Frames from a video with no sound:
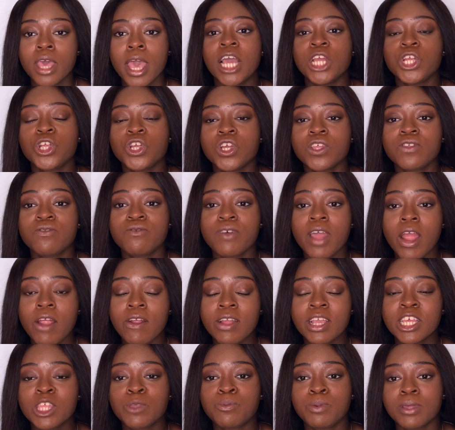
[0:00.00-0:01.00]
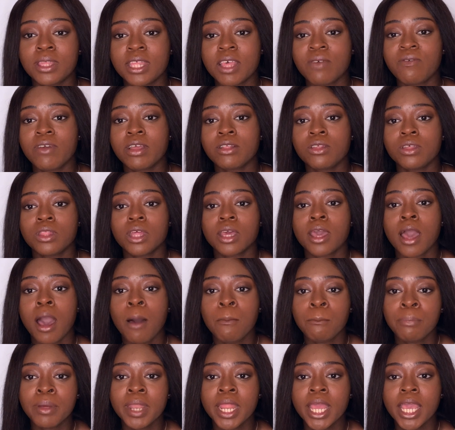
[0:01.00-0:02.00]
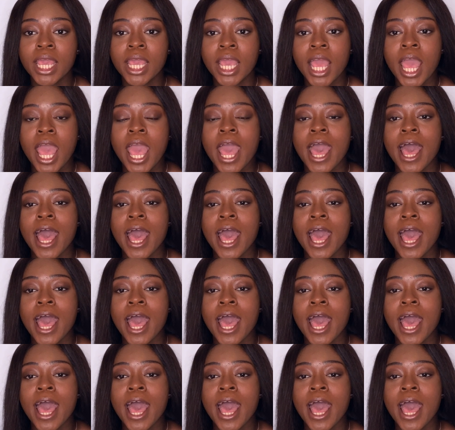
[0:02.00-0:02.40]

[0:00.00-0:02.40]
It's just very specific to the company